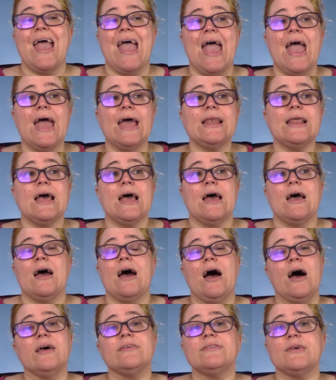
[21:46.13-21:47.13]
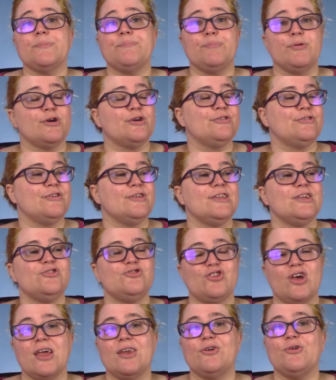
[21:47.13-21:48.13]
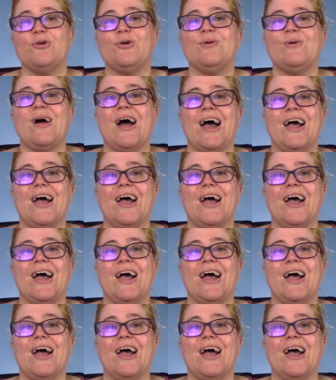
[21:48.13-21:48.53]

And as a person in general,